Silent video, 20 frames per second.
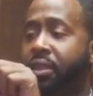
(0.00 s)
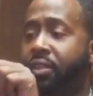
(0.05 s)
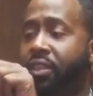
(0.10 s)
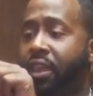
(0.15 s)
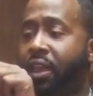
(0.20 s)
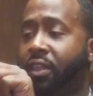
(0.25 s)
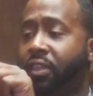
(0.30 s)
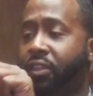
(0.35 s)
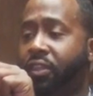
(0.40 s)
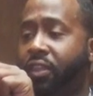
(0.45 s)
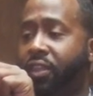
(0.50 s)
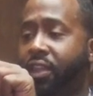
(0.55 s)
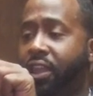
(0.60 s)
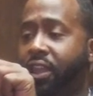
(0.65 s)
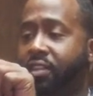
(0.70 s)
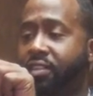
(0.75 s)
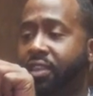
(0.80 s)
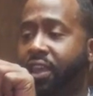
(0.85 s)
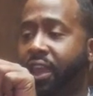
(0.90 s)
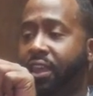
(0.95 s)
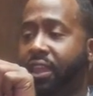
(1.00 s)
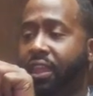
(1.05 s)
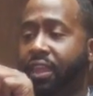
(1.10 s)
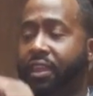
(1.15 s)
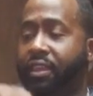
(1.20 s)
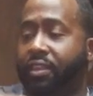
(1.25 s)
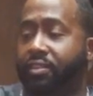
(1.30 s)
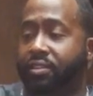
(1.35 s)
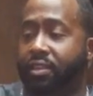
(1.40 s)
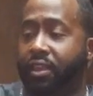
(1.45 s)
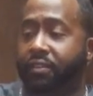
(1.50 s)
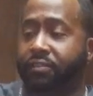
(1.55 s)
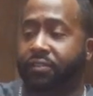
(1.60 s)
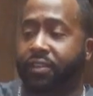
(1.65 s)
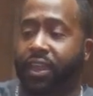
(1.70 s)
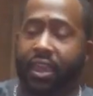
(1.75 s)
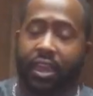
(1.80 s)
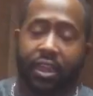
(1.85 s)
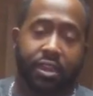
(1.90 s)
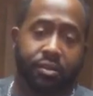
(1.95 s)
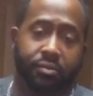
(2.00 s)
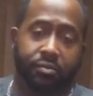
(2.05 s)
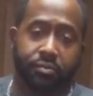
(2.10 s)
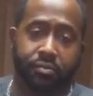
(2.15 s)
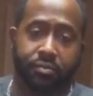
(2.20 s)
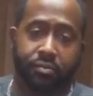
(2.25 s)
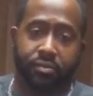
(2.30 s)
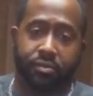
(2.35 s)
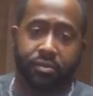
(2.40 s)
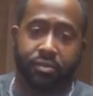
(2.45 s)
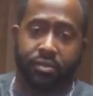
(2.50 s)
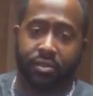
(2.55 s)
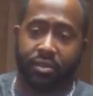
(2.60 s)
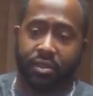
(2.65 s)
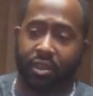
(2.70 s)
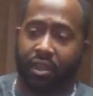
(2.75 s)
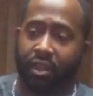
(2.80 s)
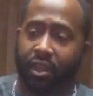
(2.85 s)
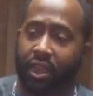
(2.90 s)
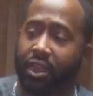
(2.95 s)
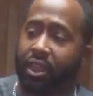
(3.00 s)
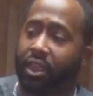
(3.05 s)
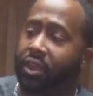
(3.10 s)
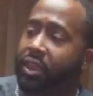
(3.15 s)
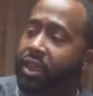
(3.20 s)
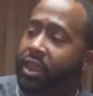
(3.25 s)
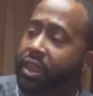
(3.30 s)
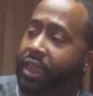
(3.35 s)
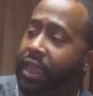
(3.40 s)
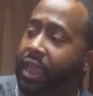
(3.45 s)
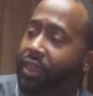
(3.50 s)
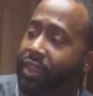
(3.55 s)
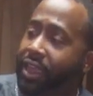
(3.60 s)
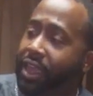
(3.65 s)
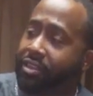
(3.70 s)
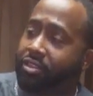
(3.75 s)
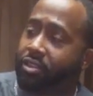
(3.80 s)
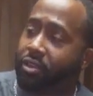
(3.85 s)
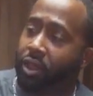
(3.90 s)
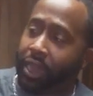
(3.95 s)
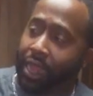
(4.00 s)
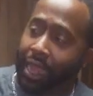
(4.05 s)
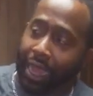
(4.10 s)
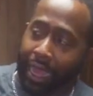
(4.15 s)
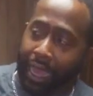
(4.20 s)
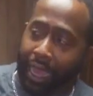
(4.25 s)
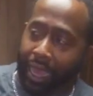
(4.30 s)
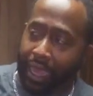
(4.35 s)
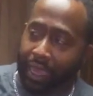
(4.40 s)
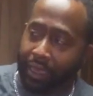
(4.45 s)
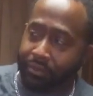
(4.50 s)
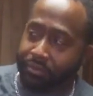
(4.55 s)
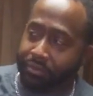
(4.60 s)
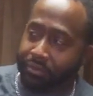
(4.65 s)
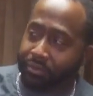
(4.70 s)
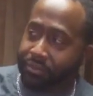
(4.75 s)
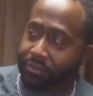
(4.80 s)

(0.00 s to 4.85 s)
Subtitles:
The other thing that it's got is a fan. All right, now that's on high.